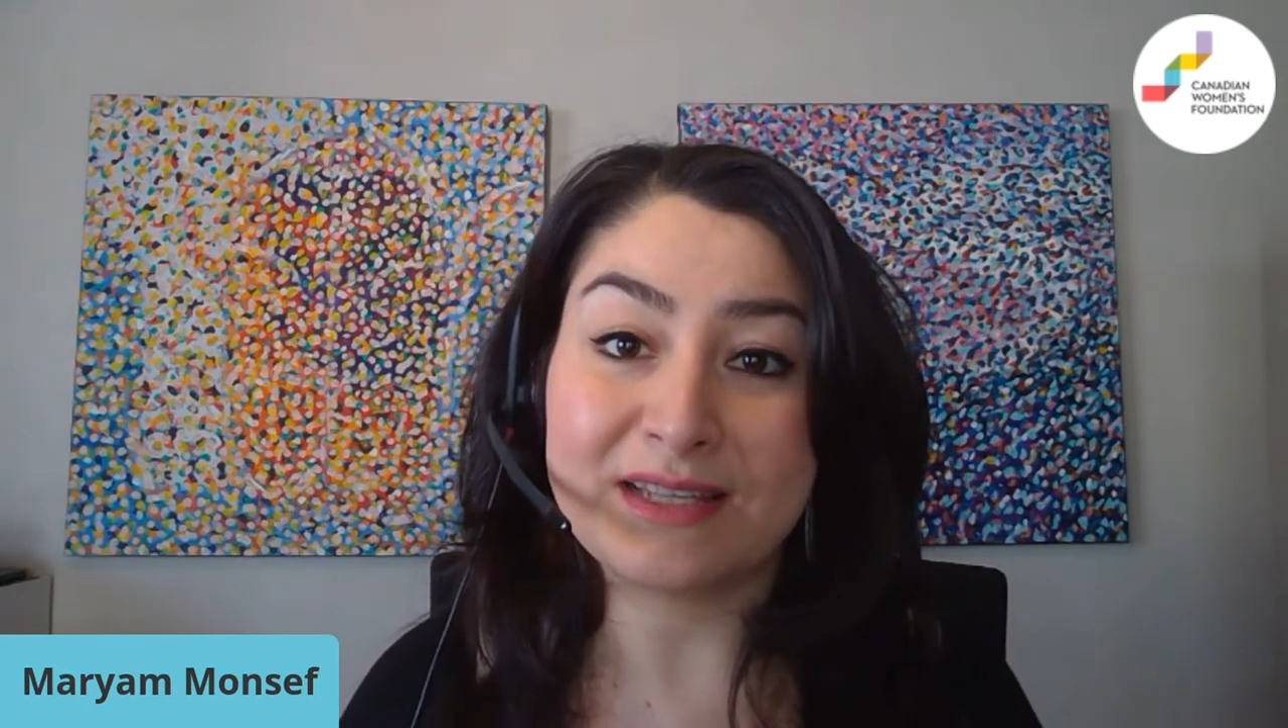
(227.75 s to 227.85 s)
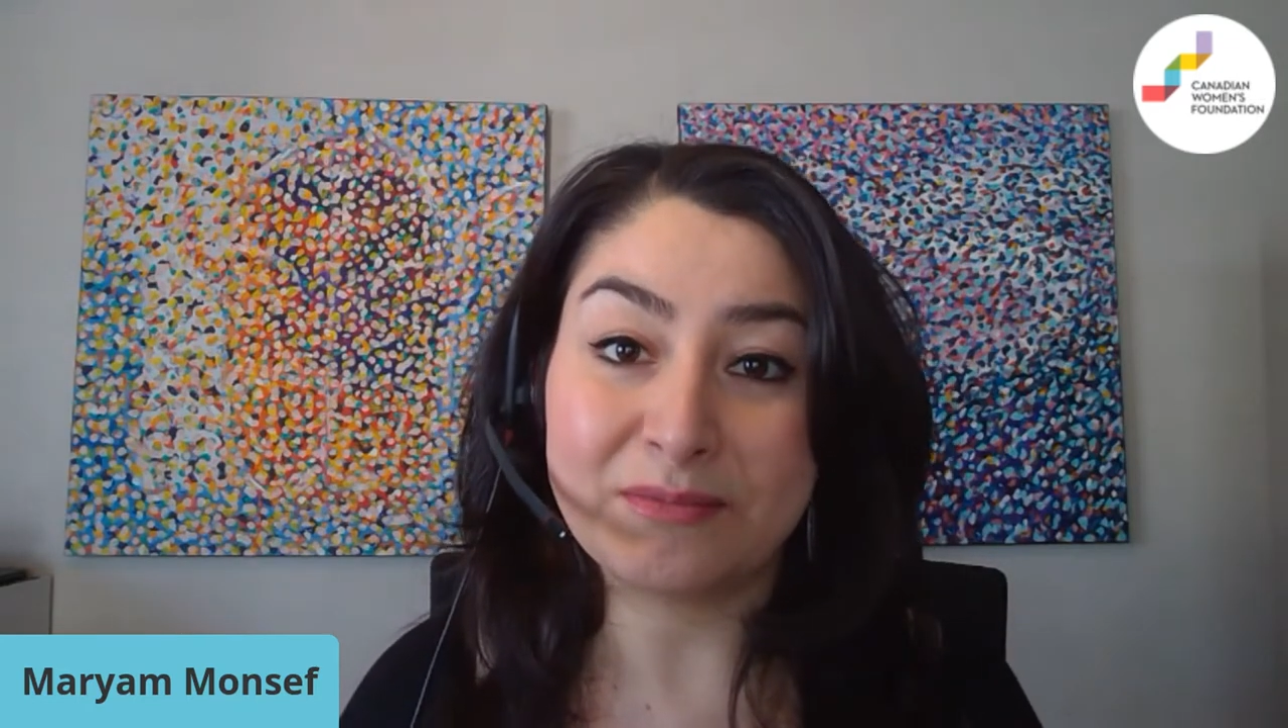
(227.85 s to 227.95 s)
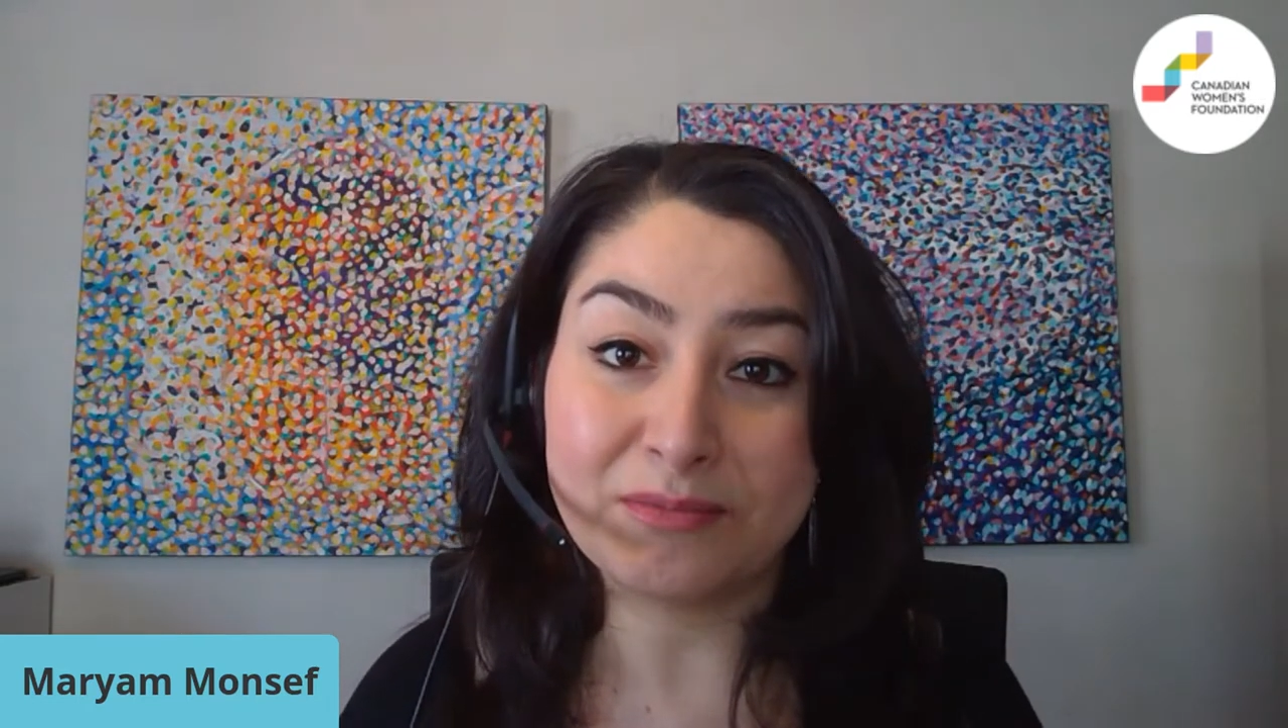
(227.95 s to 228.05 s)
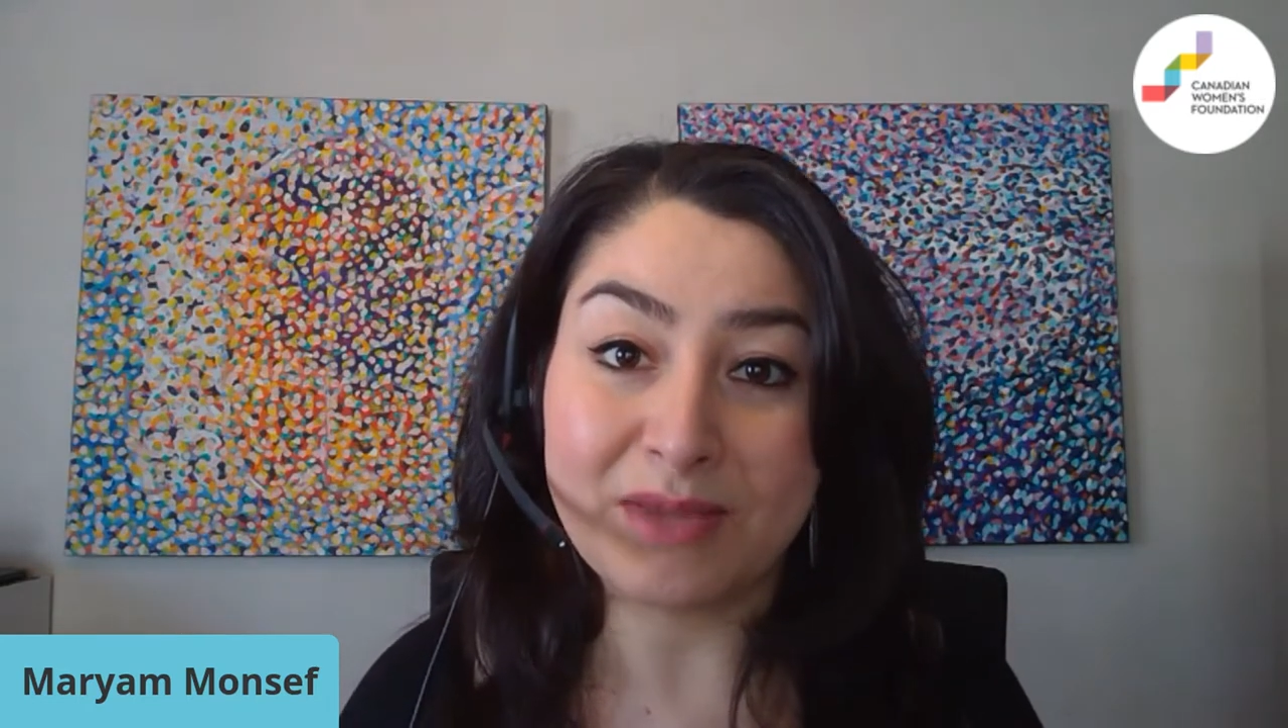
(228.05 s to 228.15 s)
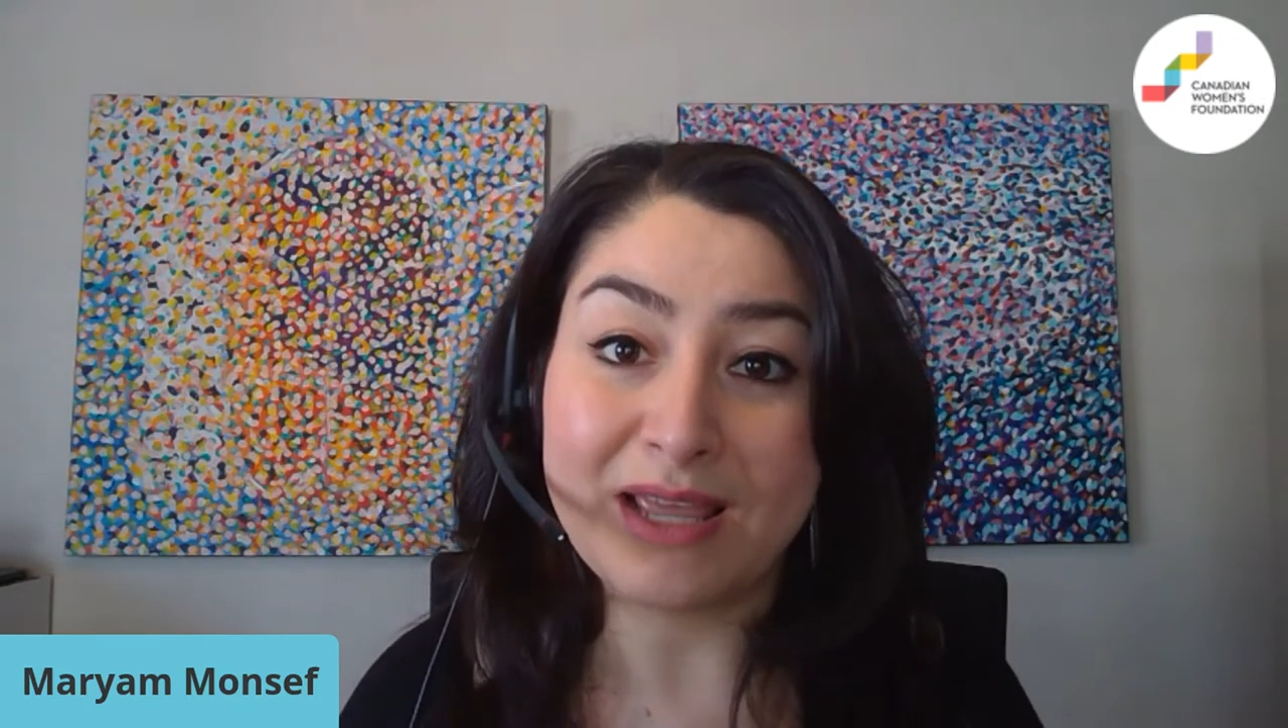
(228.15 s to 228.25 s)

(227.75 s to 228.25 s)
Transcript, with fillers: and